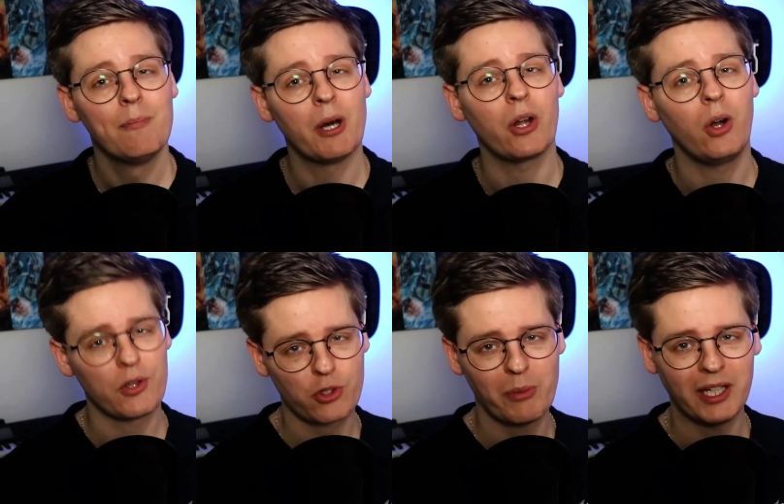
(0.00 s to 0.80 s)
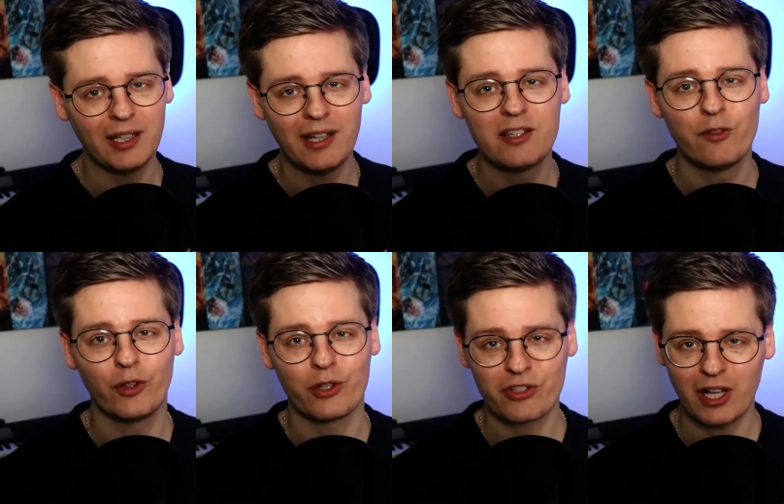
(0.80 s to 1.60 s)
but also make it easy for
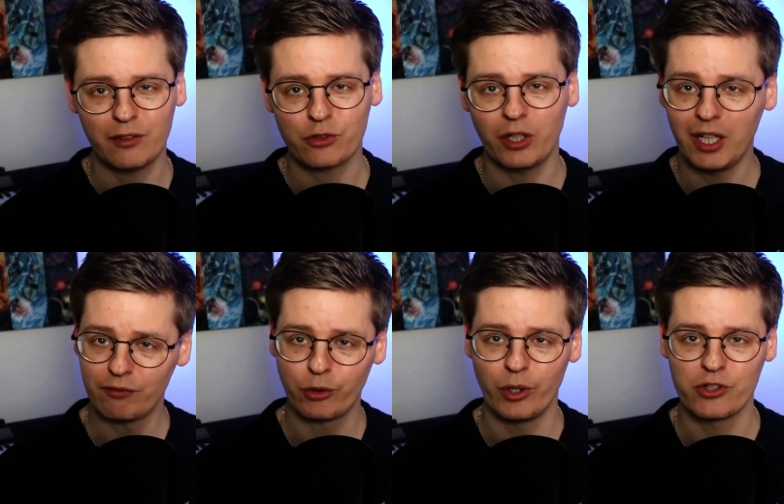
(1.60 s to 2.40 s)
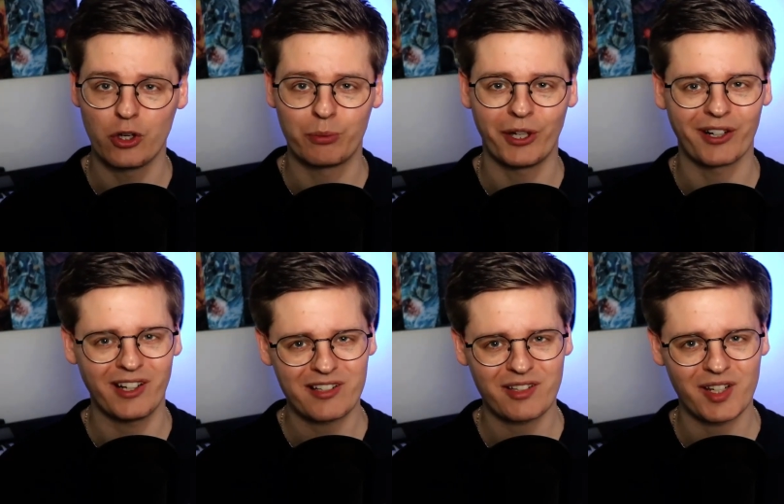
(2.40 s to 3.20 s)
yourself to influence your product
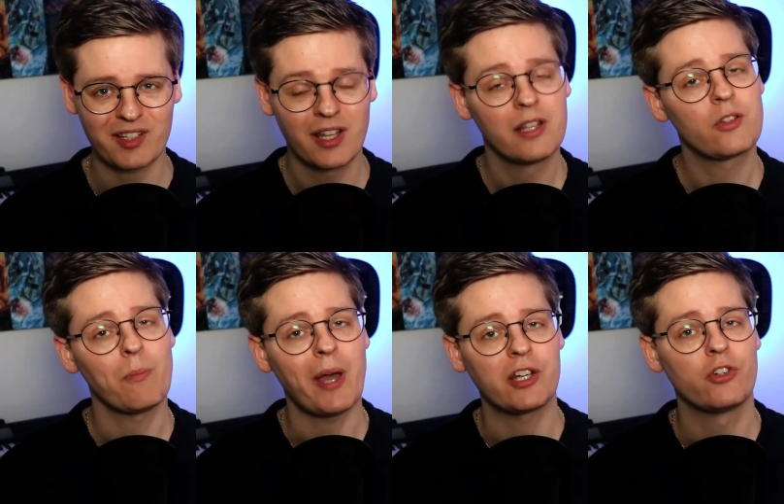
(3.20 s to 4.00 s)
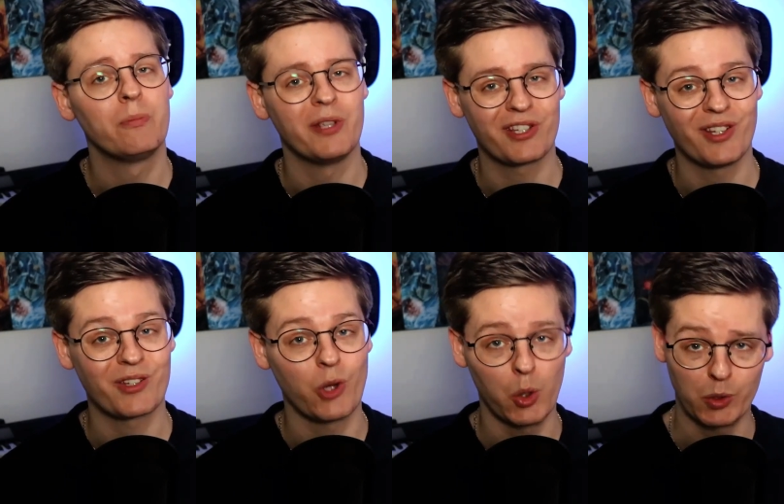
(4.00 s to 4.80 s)
listings to match your business
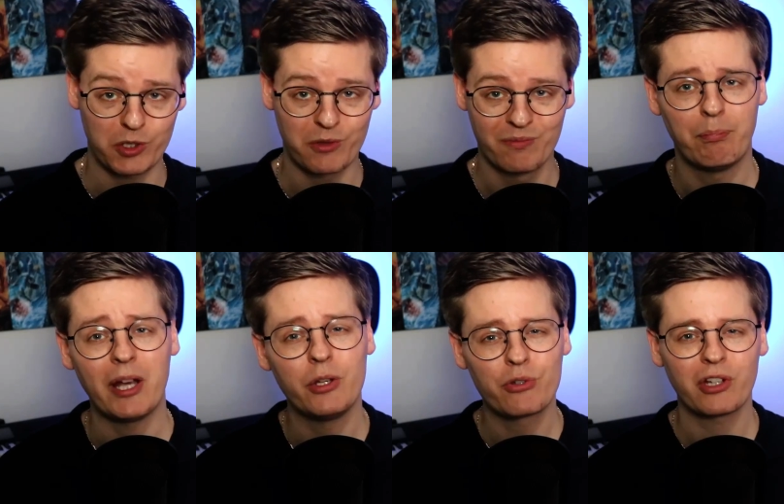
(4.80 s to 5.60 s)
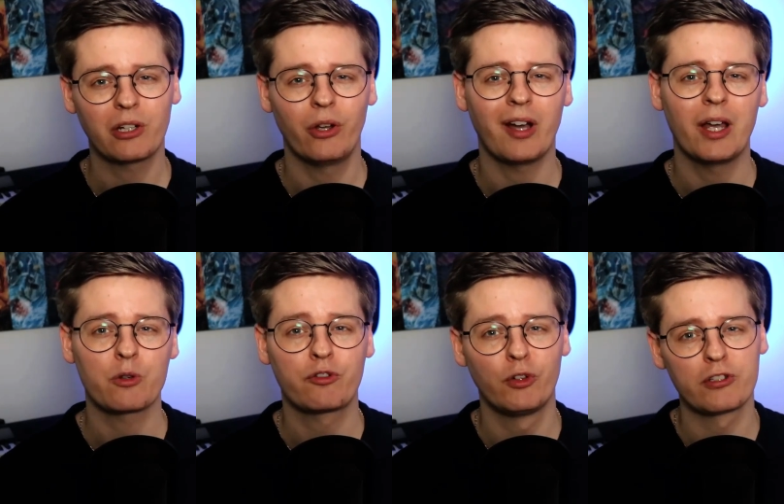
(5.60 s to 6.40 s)
goals. By using
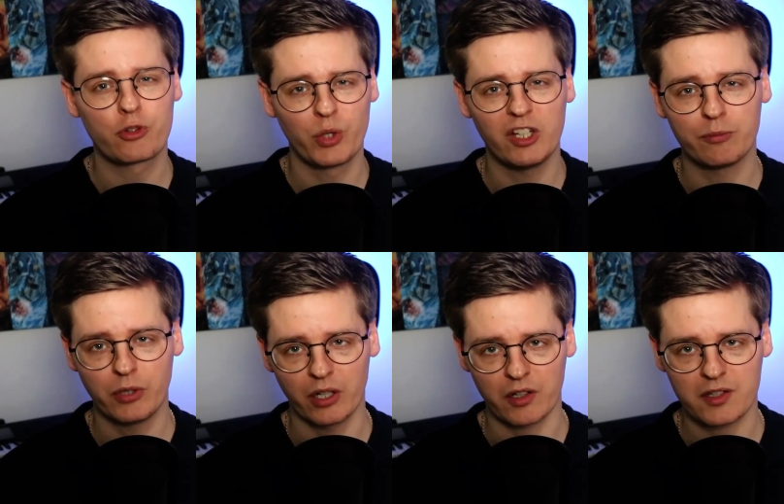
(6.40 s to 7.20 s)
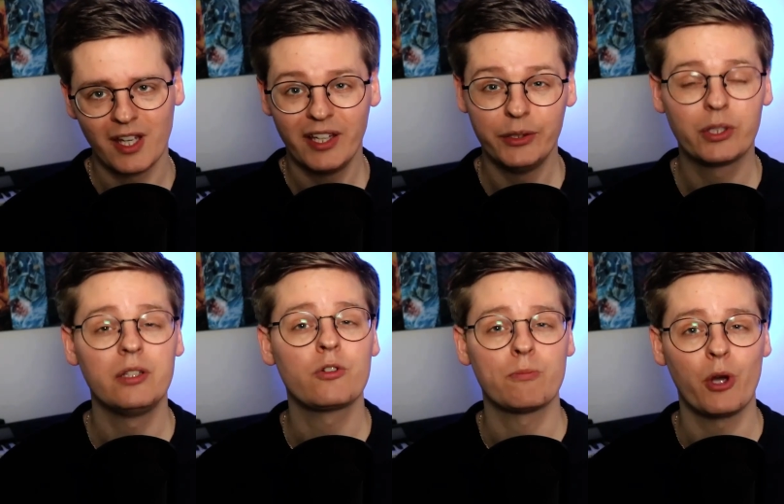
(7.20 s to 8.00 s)
Clerk.io's full suite of products, you can
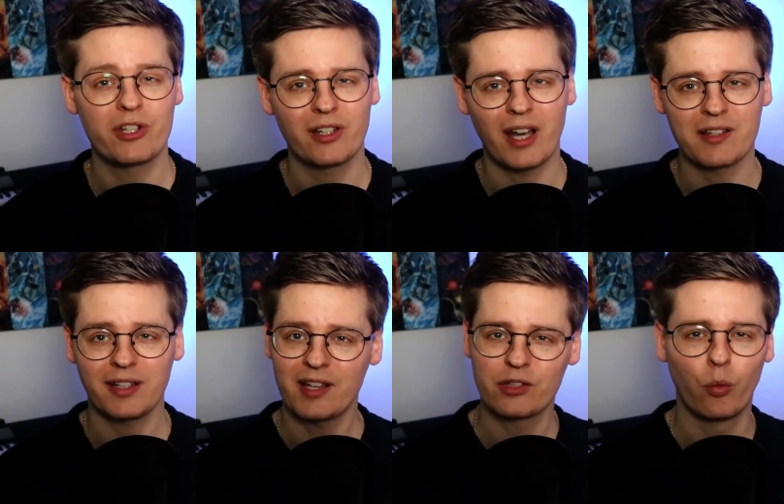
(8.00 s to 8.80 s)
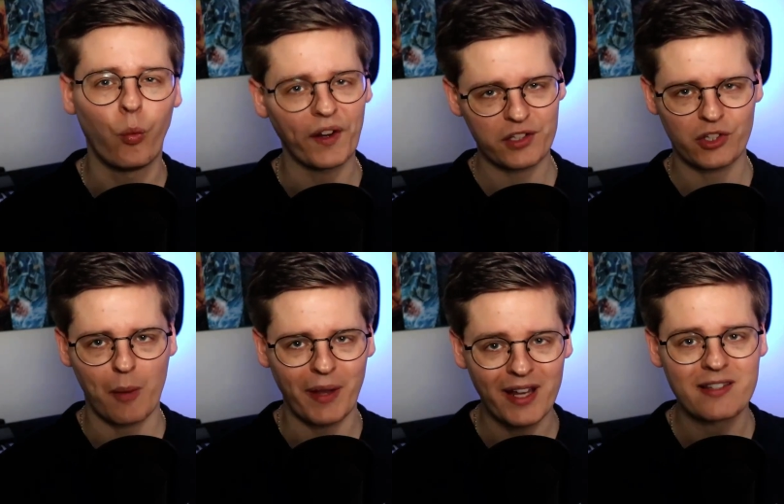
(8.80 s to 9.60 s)
use merchandising as a
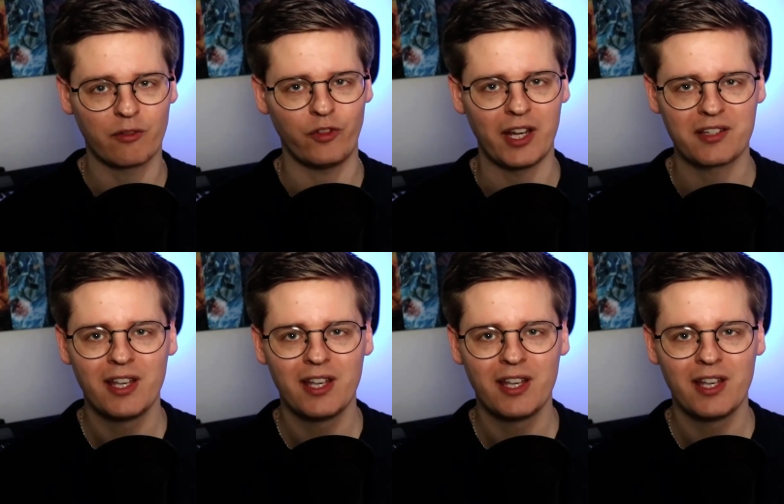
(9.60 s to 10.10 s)
one-stop interface